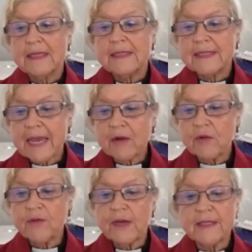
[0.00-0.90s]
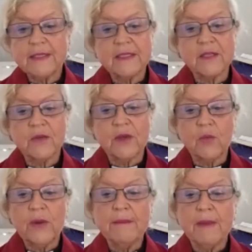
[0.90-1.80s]
sacrifices so that
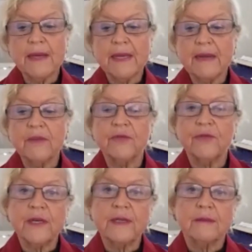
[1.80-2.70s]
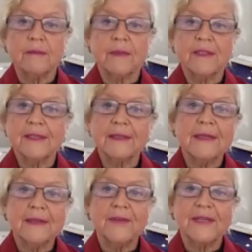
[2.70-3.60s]
we might have the freedom to
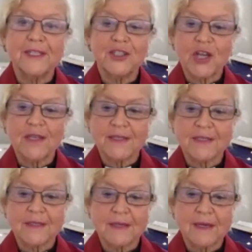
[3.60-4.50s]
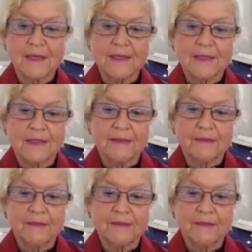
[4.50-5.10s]
live in a just society.